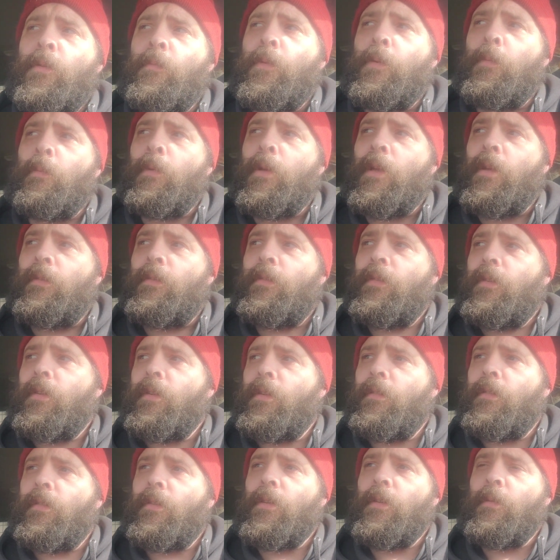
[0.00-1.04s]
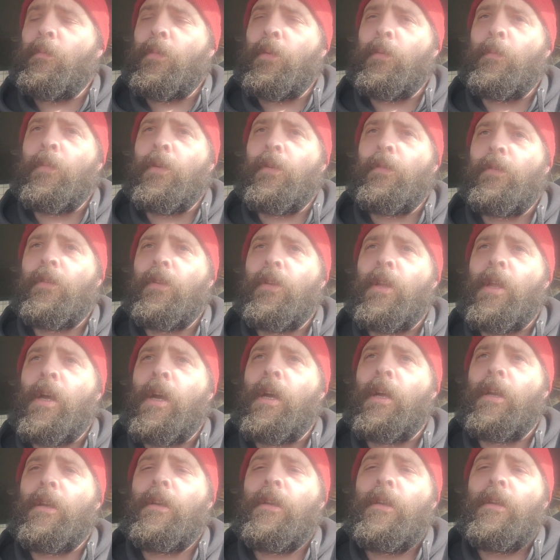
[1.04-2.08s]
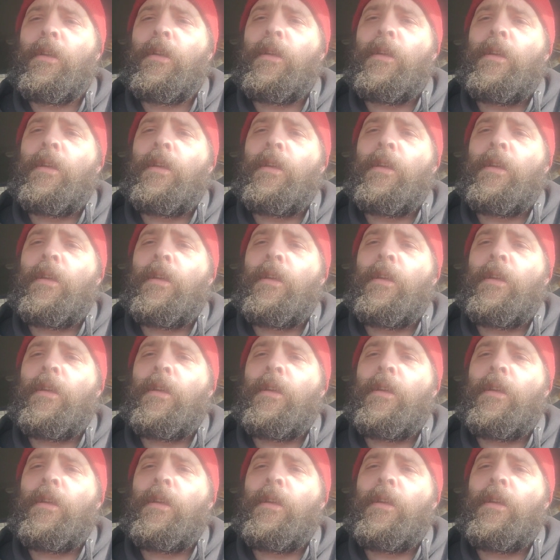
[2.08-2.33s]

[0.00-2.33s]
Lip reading: gonna be missed. He's gonna be missed a lot.